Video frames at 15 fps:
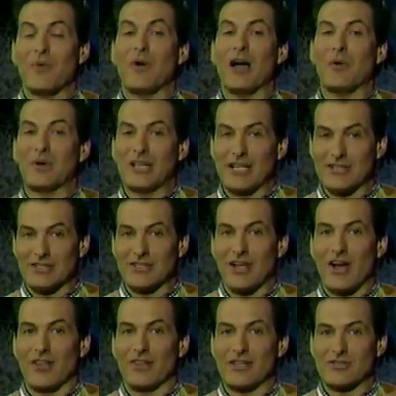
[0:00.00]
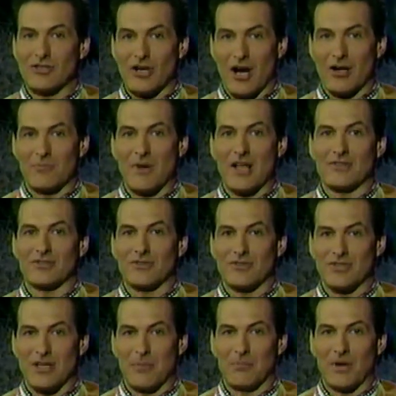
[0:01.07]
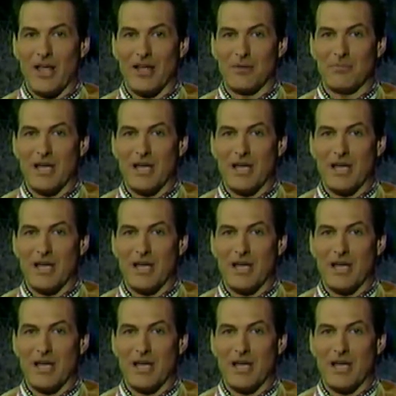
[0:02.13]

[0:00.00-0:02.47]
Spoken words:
while we listened to all this yard monster subplot